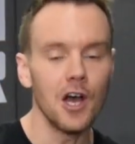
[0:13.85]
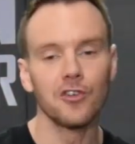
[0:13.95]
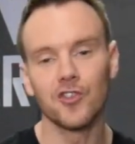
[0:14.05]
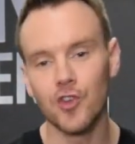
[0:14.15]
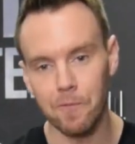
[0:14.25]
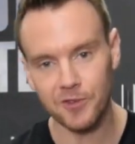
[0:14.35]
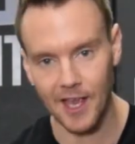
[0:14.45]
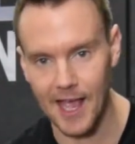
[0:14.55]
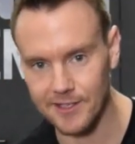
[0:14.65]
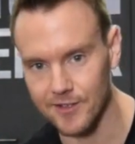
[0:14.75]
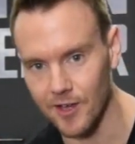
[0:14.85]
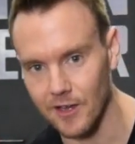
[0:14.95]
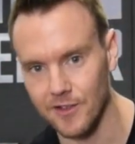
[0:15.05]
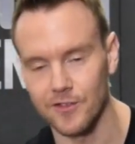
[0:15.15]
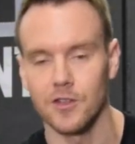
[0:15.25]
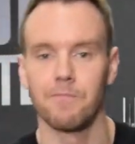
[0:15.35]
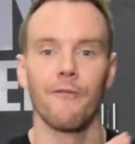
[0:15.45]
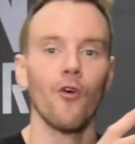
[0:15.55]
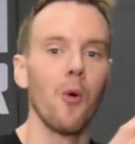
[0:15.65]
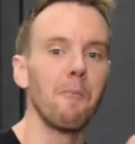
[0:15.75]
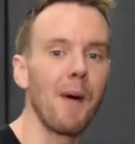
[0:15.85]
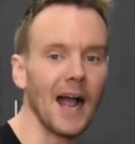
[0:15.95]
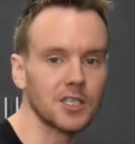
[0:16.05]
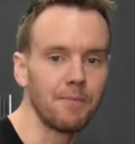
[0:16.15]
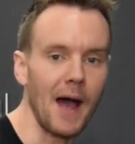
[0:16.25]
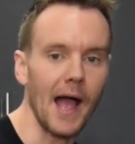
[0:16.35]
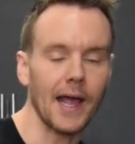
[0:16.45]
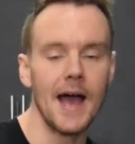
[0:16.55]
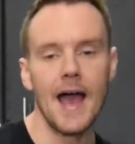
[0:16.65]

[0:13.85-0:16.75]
superset exercises to perform back to back.